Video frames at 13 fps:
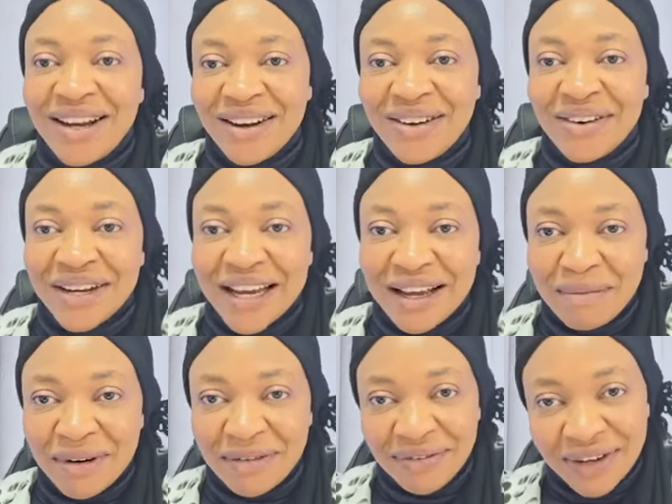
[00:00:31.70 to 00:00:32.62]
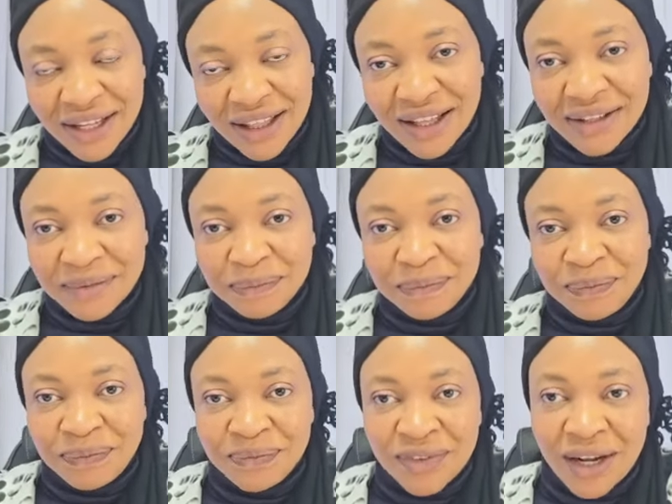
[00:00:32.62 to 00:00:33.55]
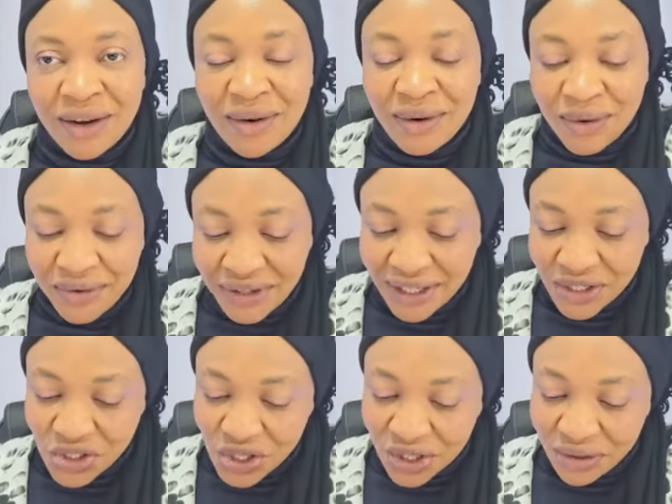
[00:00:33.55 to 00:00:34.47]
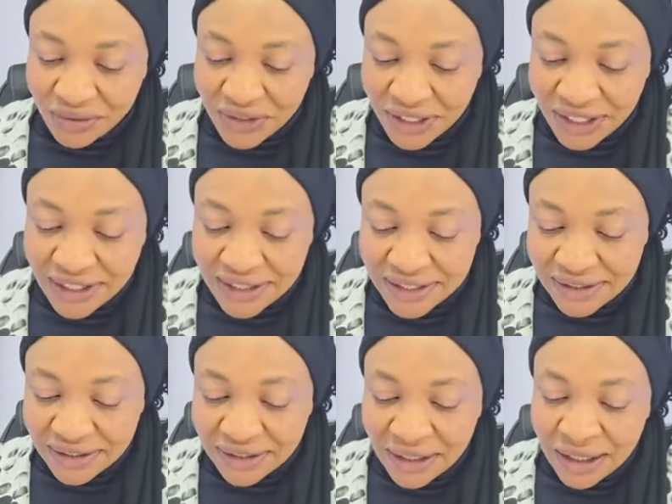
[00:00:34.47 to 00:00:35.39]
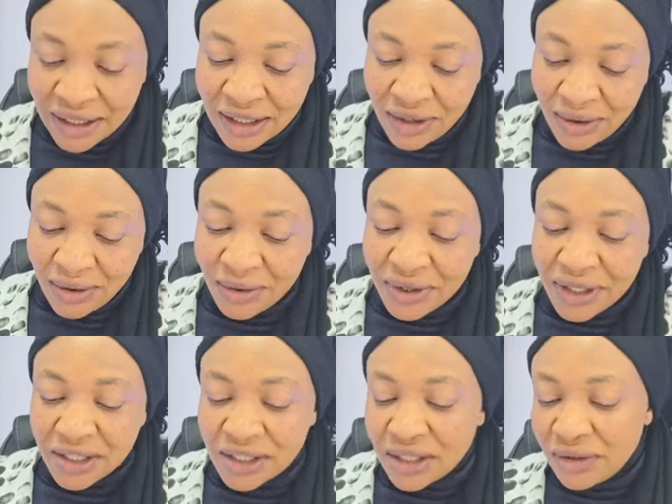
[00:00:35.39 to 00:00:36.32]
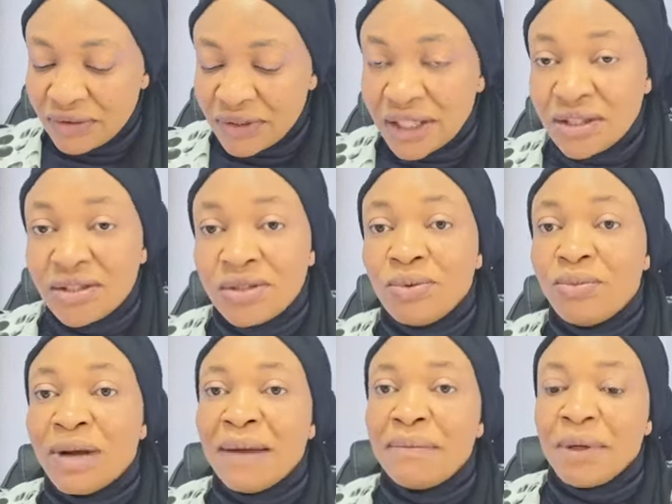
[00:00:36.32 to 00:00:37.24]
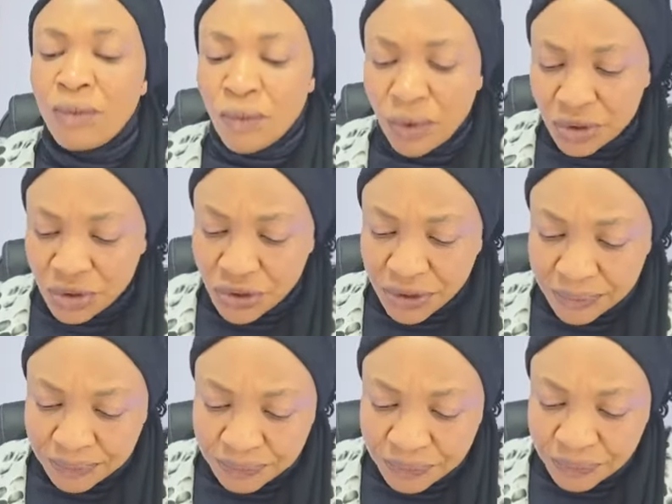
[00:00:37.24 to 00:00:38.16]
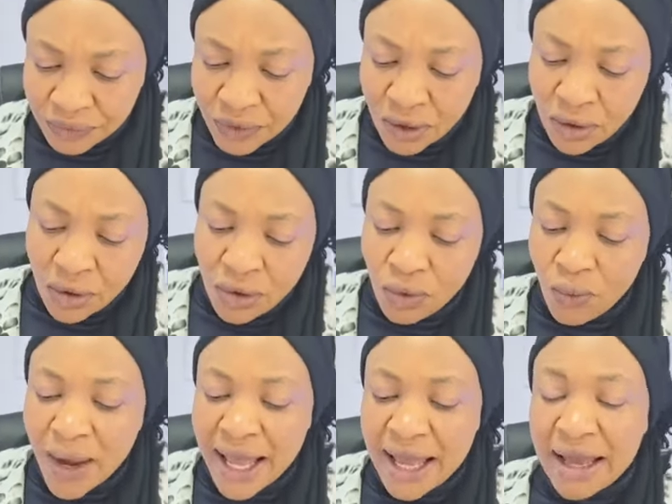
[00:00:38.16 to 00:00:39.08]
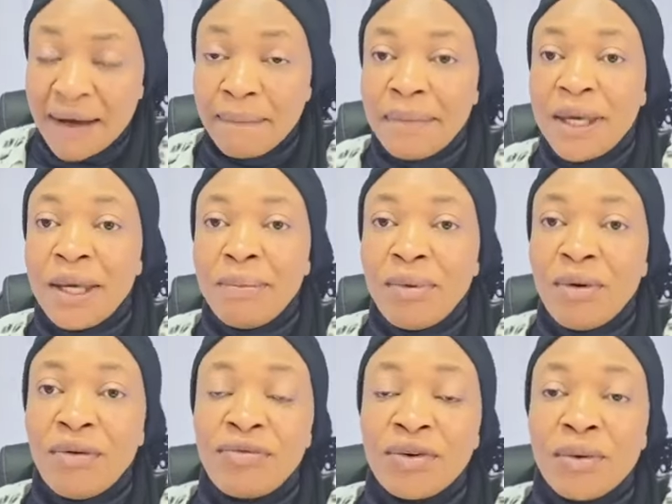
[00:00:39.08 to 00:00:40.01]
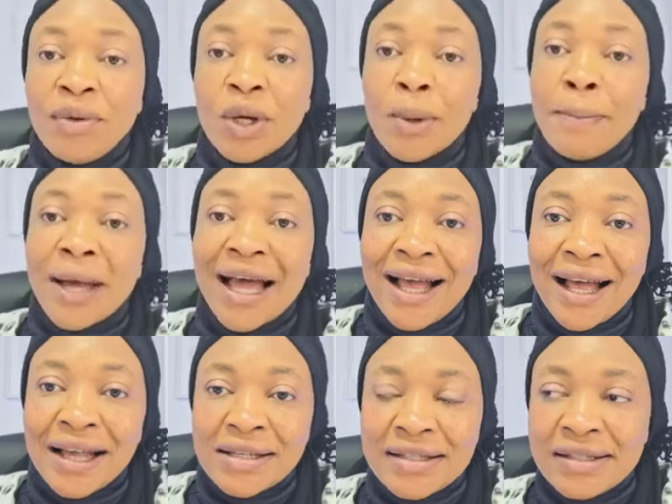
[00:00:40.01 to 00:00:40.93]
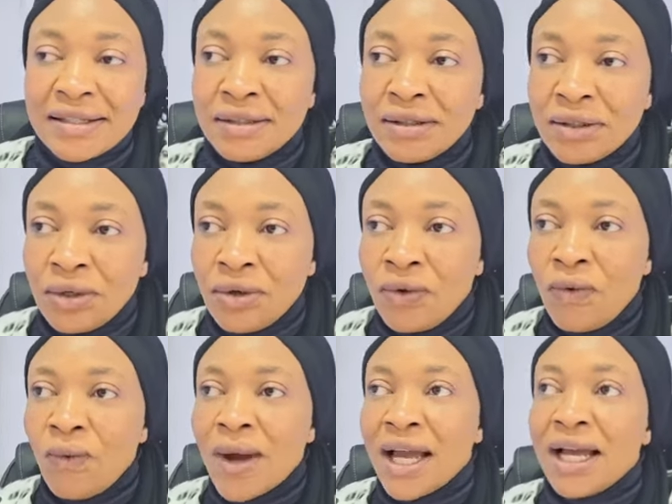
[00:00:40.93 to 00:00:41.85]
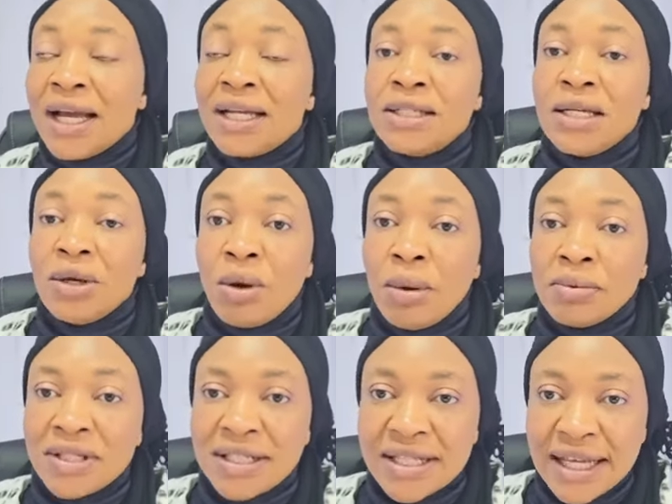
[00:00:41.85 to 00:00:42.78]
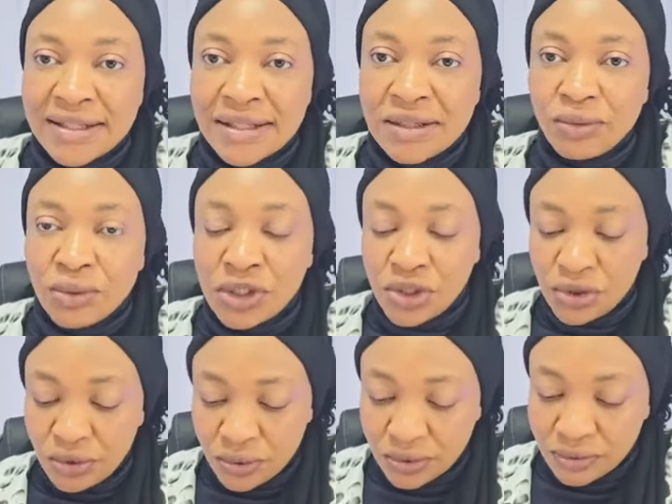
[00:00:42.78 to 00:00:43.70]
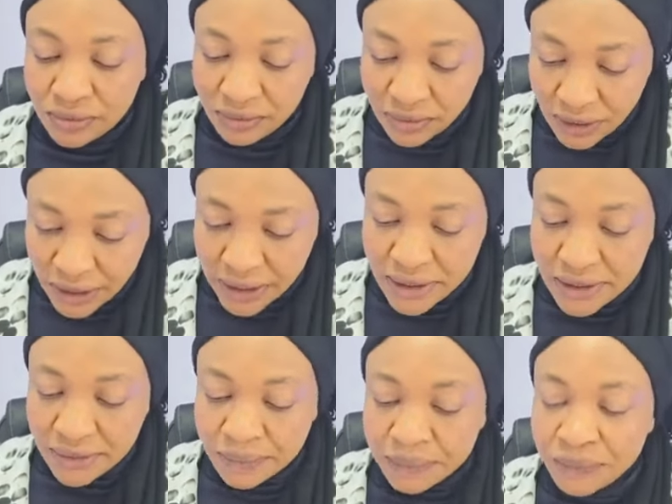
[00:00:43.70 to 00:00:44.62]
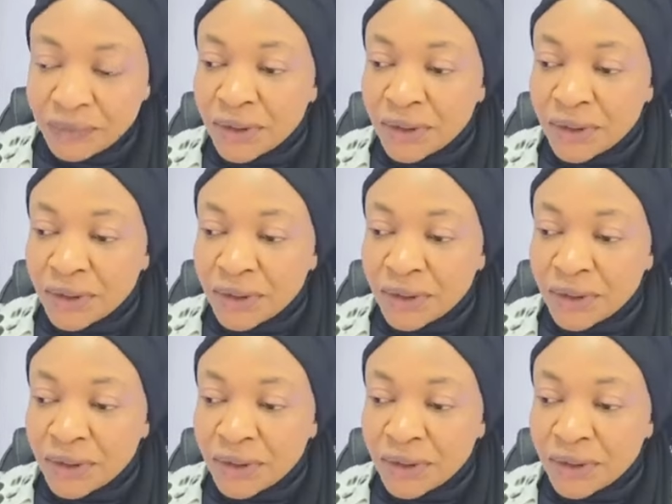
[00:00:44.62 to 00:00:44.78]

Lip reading: Glory, Abba Father. Glory, Ancient of Days. Glory, Ancient of Days. You might be wondering, why are people from your past, why are they obsessed with you? Yes.